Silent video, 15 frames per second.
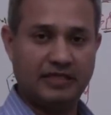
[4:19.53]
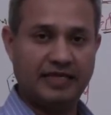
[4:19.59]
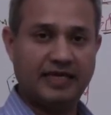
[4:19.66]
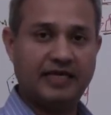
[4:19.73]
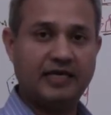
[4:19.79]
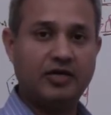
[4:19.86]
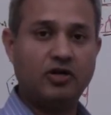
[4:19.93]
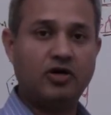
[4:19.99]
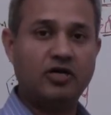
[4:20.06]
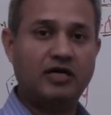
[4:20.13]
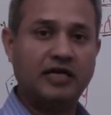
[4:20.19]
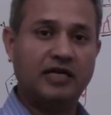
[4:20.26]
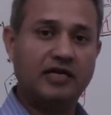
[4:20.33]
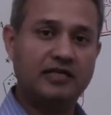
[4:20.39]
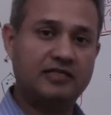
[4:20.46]
they
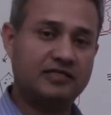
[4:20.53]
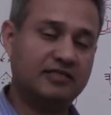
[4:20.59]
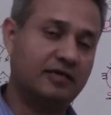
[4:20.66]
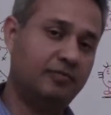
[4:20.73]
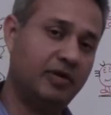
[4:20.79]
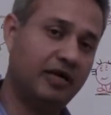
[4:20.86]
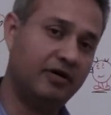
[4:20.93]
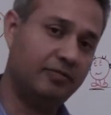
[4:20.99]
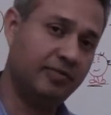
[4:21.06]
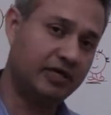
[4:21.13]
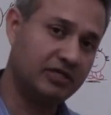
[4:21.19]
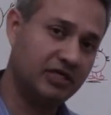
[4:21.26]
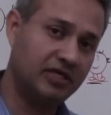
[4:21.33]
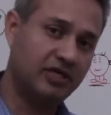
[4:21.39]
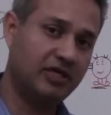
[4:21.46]
cannot tell it is a
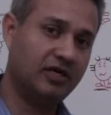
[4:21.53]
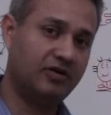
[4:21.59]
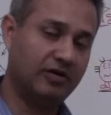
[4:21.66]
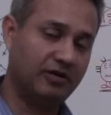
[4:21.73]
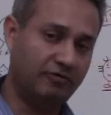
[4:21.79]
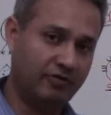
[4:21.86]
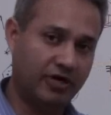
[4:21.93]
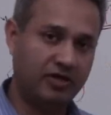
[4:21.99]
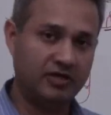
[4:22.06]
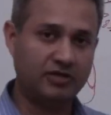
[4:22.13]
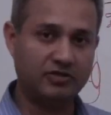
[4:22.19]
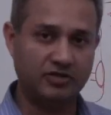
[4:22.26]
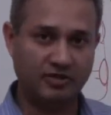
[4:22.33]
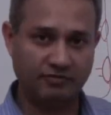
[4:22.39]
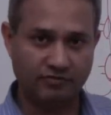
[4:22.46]
bacteria or a
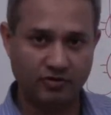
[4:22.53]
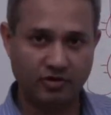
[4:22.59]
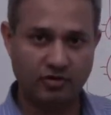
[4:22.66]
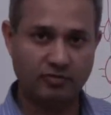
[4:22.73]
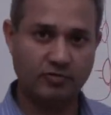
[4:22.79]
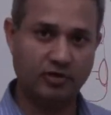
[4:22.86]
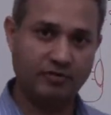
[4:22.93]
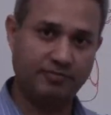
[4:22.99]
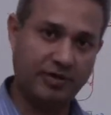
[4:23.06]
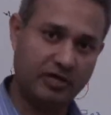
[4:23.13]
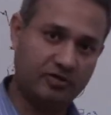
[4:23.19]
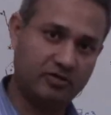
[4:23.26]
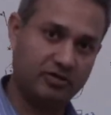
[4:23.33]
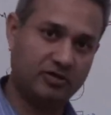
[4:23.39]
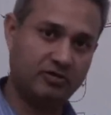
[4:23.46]
virus or a worm or a
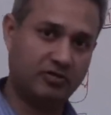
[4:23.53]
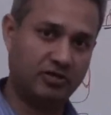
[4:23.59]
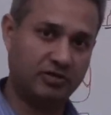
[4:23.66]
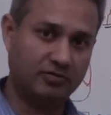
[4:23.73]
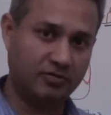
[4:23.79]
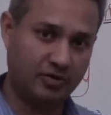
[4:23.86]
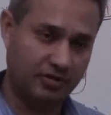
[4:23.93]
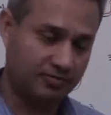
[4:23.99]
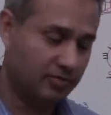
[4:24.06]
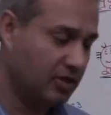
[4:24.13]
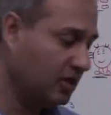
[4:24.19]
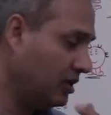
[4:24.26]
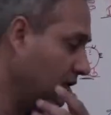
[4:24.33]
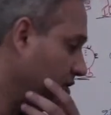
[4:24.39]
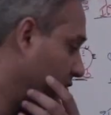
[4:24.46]
pathogen or a, or a,
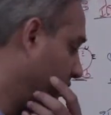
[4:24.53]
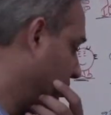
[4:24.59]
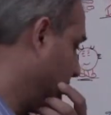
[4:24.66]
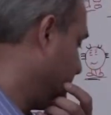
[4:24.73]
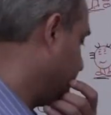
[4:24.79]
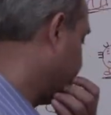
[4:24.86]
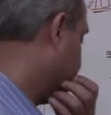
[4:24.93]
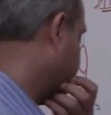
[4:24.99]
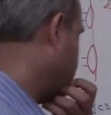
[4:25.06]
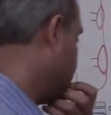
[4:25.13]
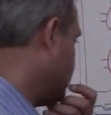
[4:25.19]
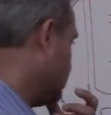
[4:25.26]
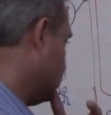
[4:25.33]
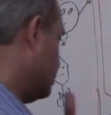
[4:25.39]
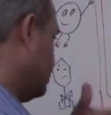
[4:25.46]
or
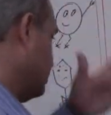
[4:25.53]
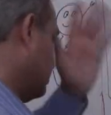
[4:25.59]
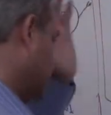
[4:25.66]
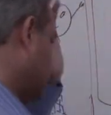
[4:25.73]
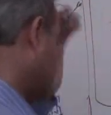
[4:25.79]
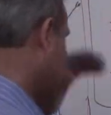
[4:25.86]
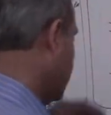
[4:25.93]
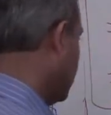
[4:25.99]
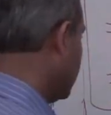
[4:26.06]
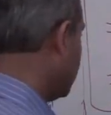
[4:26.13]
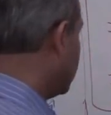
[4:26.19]
a